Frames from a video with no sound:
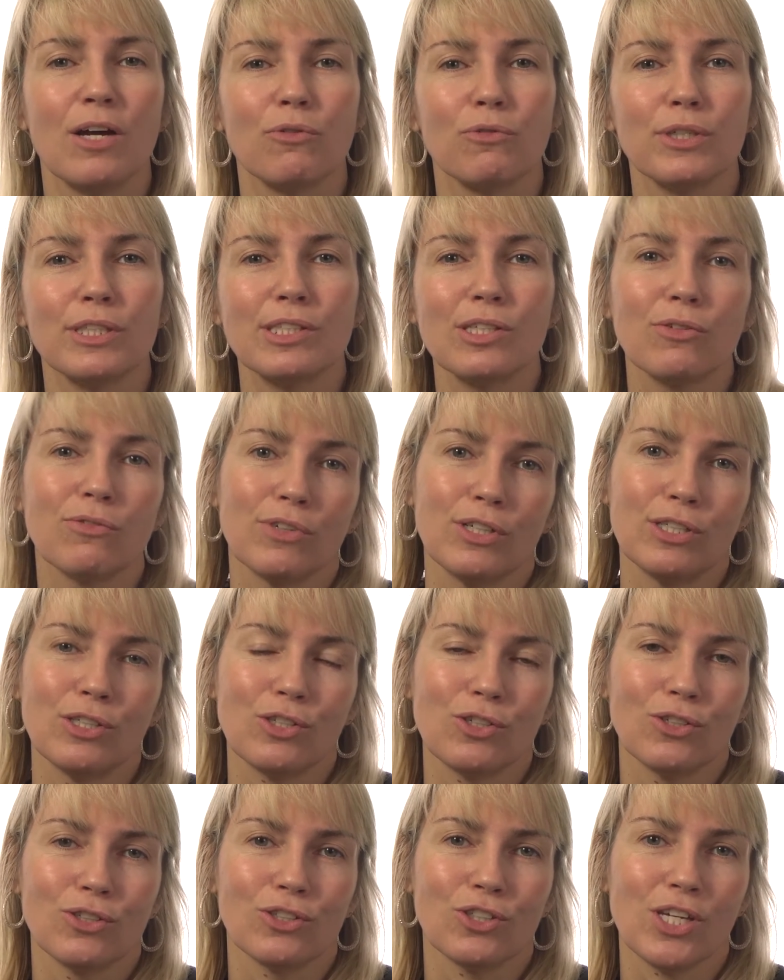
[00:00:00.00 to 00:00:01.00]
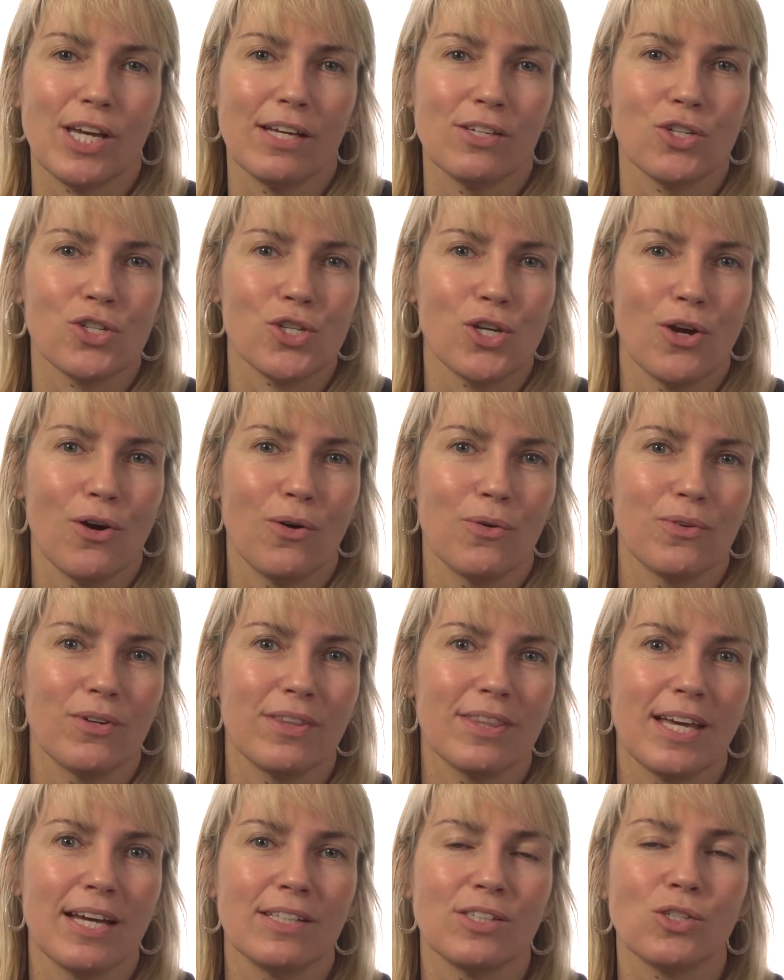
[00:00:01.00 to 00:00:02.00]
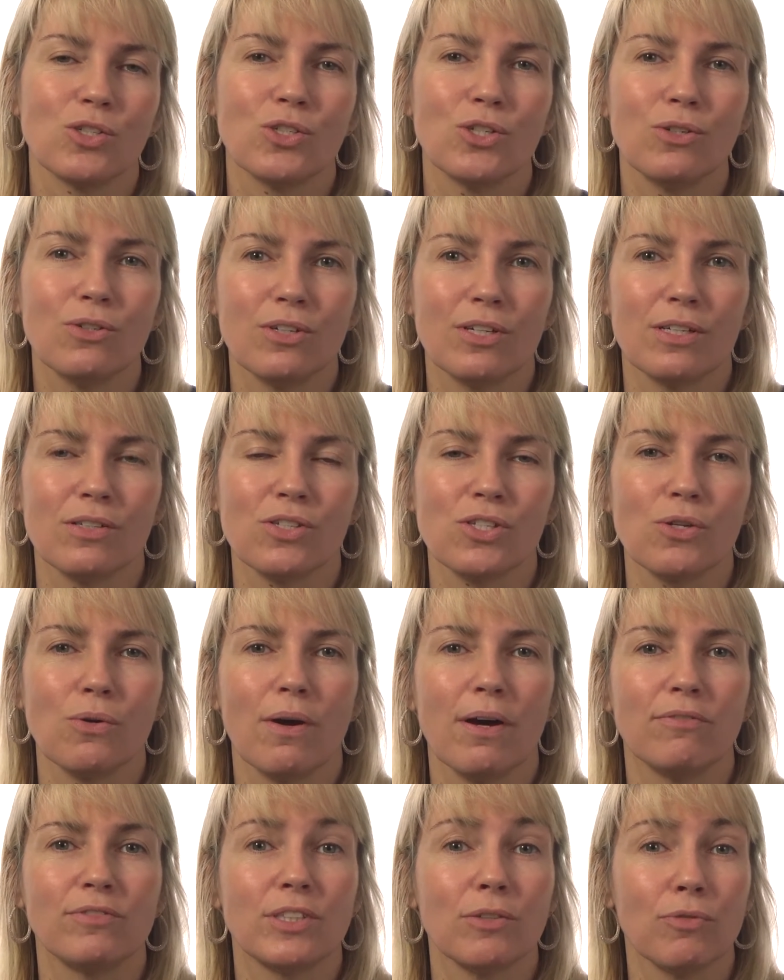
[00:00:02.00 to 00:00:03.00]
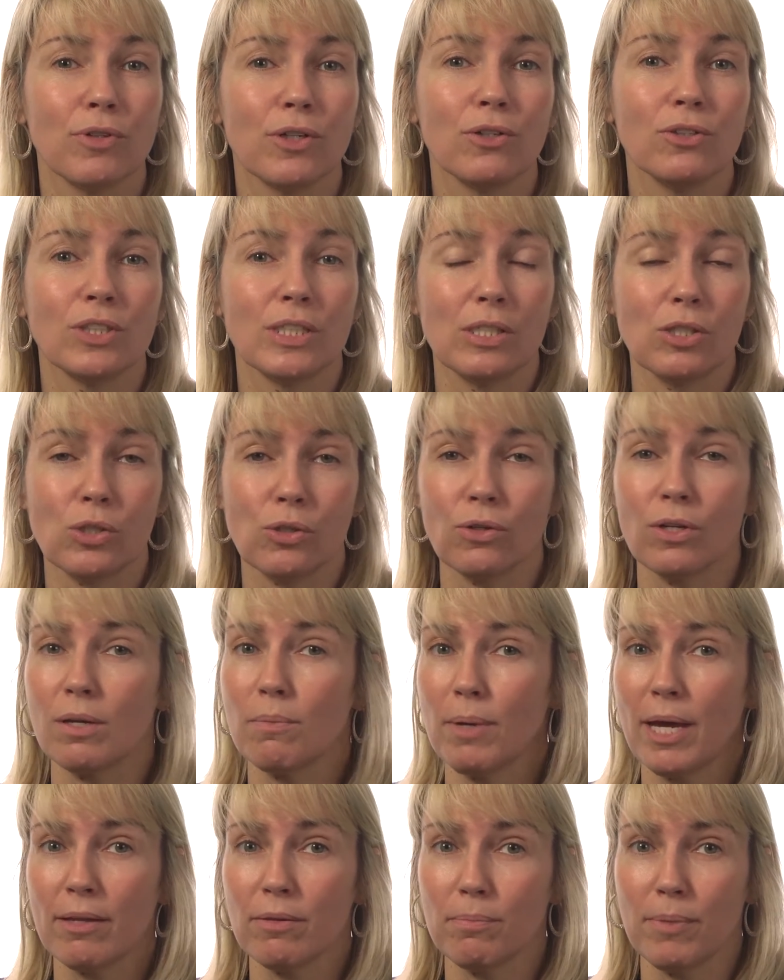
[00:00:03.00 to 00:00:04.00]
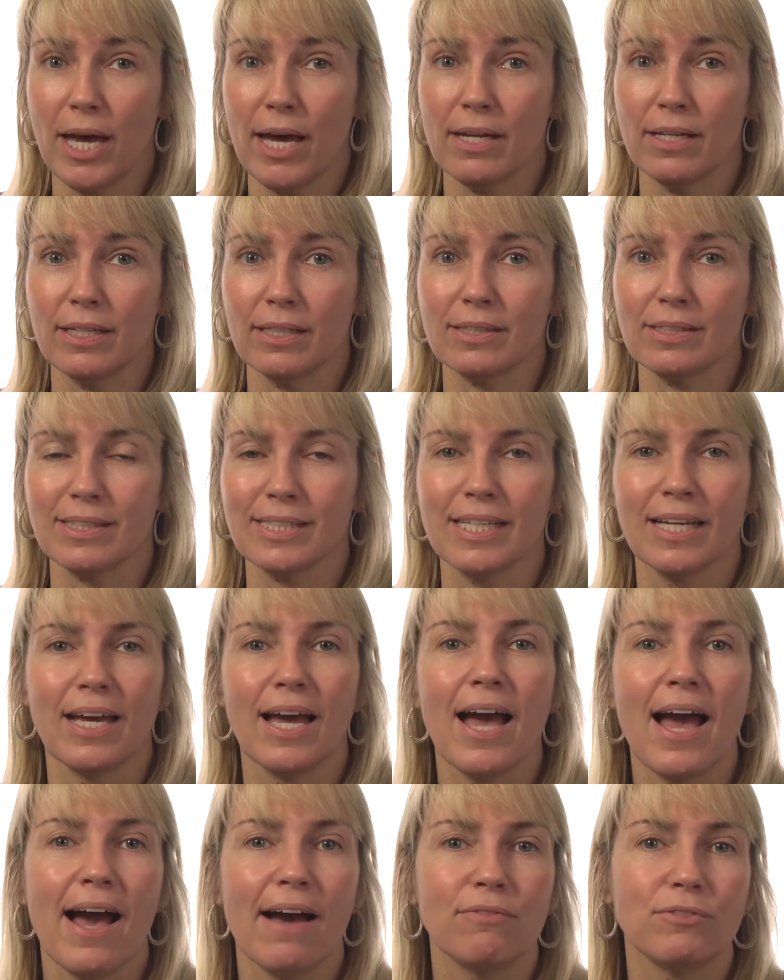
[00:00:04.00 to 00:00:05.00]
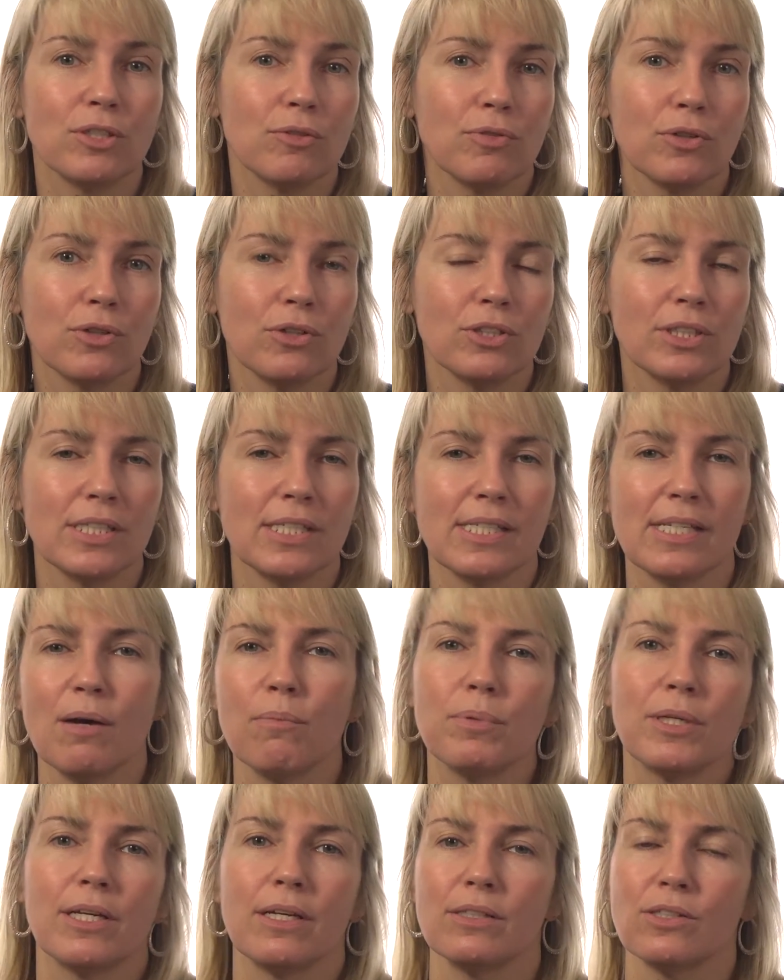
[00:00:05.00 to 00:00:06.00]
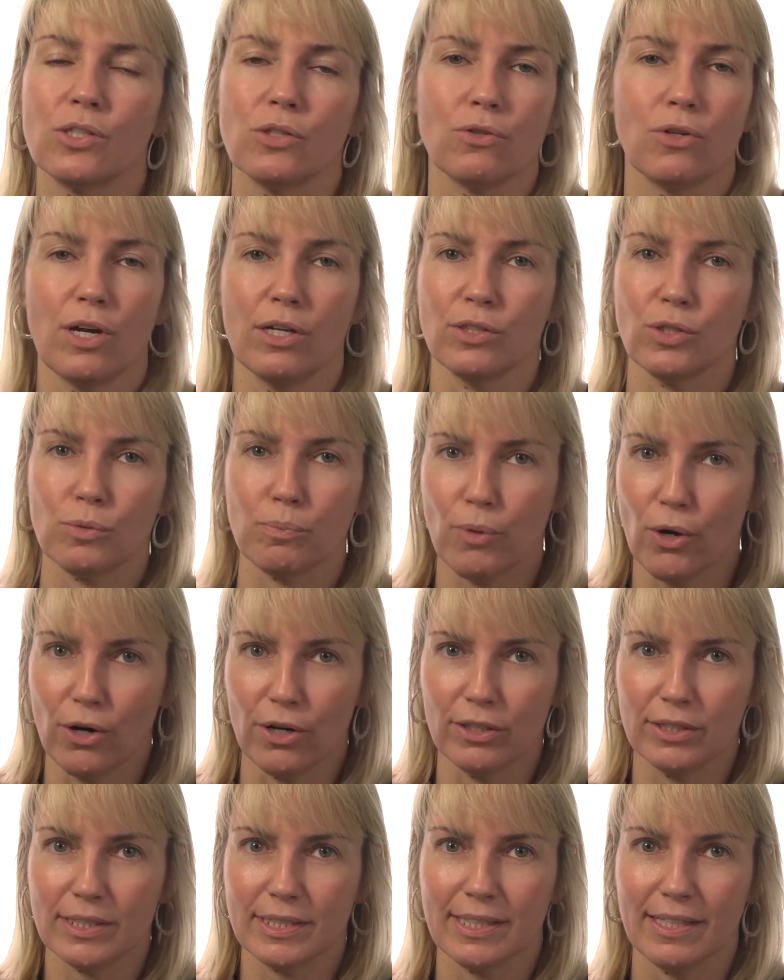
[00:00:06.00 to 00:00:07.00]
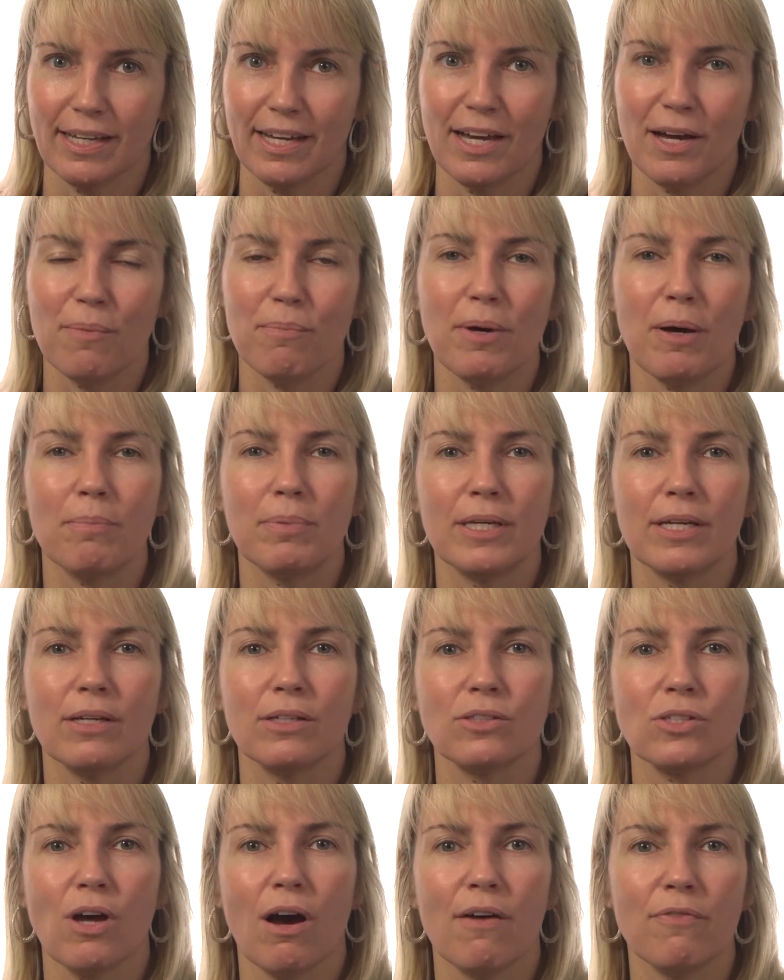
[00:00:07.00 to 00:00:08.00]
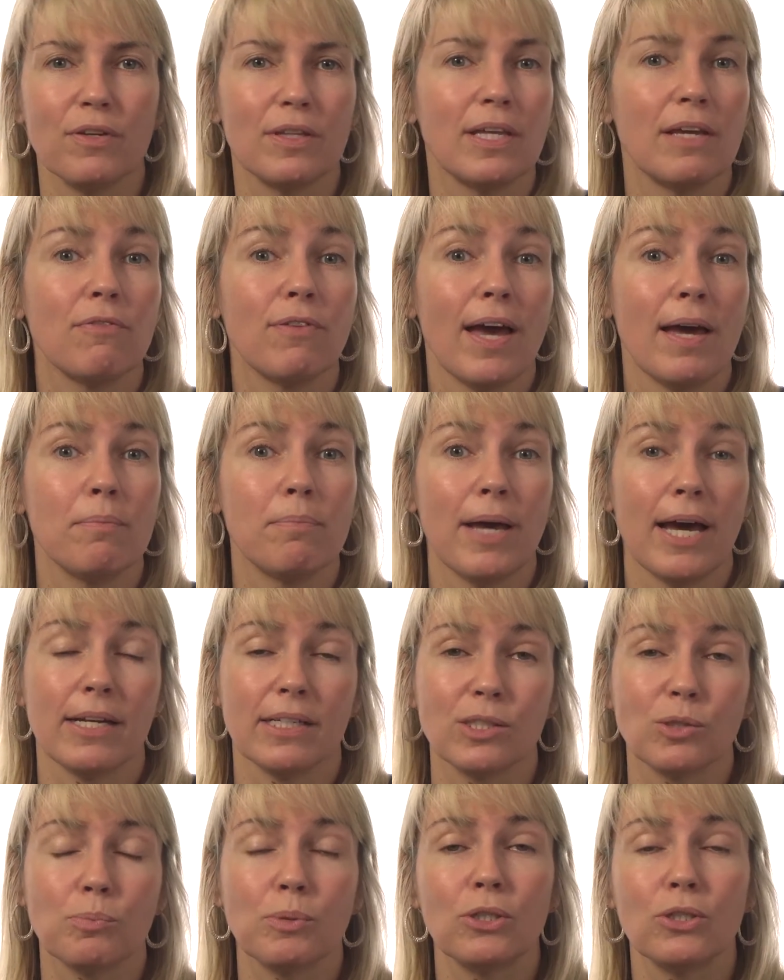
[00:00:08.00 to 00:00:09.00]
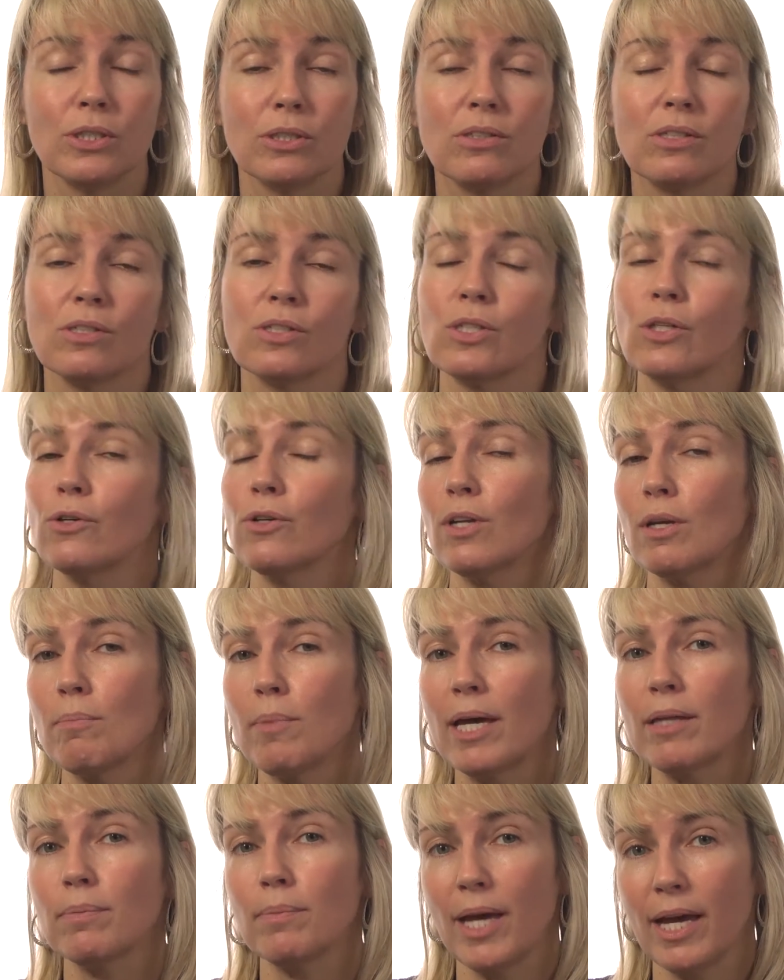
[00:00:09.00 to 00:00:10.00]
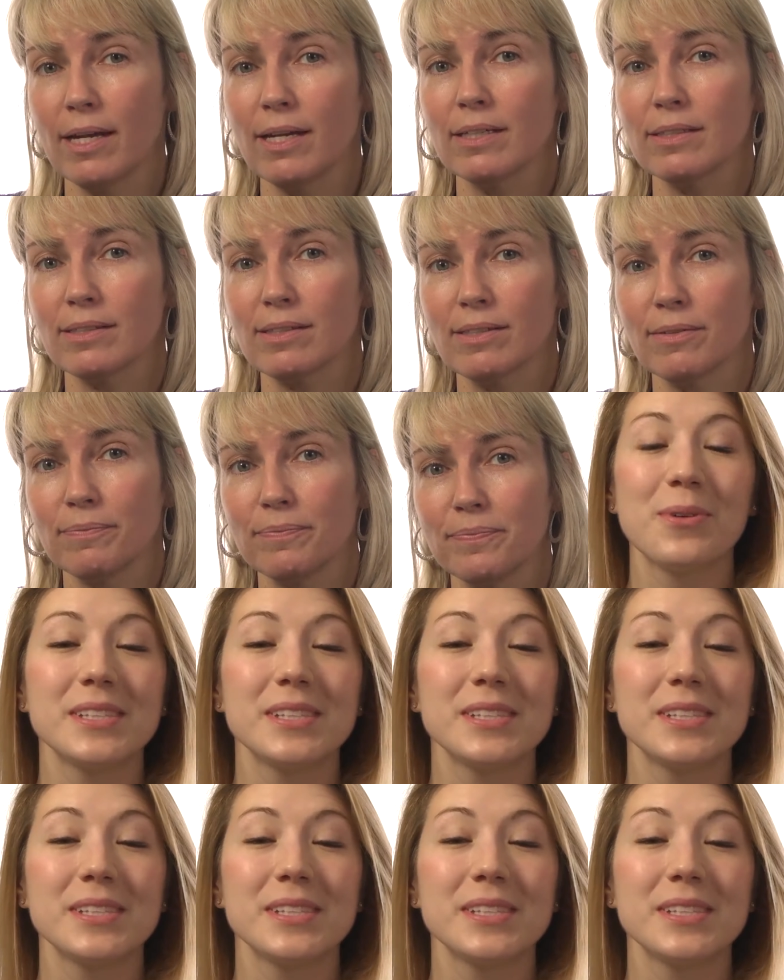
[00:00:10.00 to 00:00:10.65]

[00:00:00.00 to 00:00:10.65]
Recent research has shown that students who have difficulties learning mathematics have difficulties not because they're not smart, but because often they've had bad experiences learning mathematics.